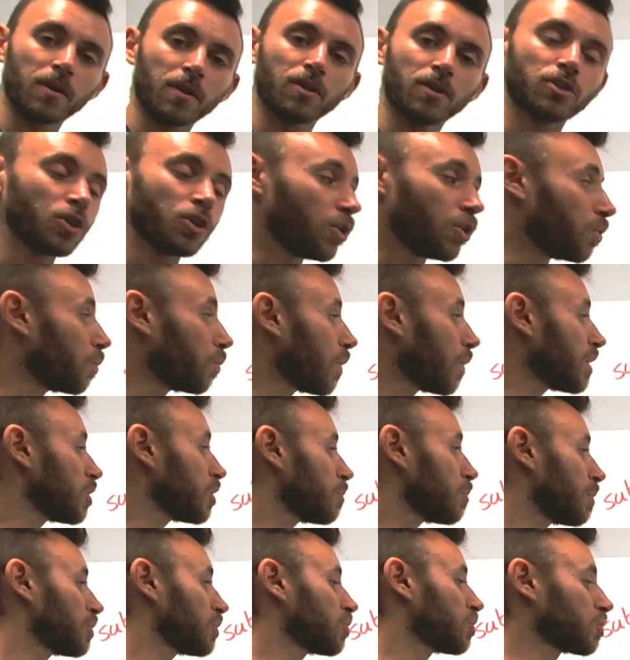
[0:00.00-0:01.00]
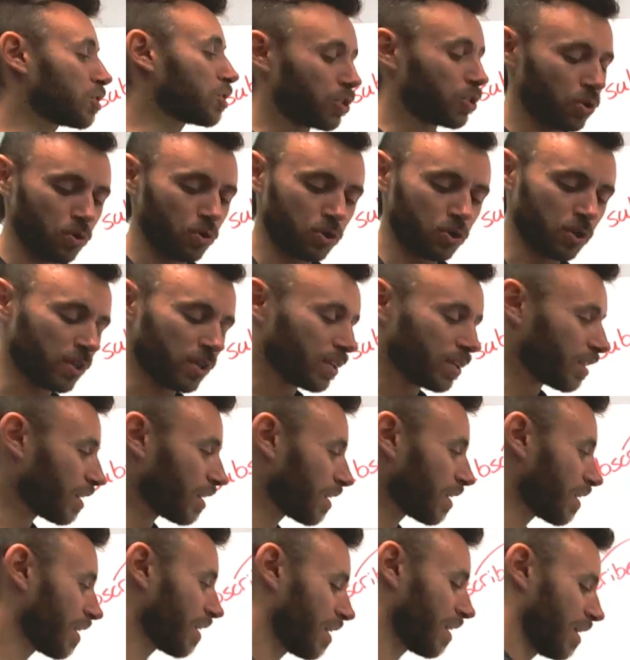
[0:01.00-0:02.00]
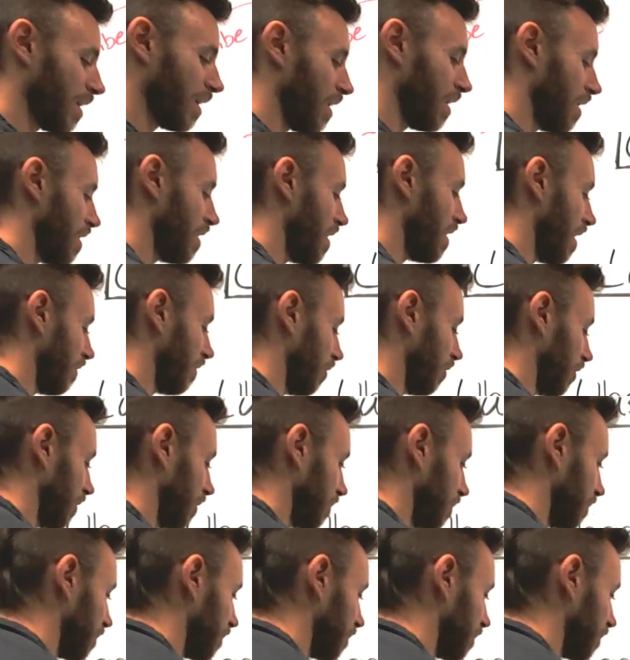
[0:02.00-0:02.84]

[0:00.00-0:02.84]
So when do you pitch your solution? Never.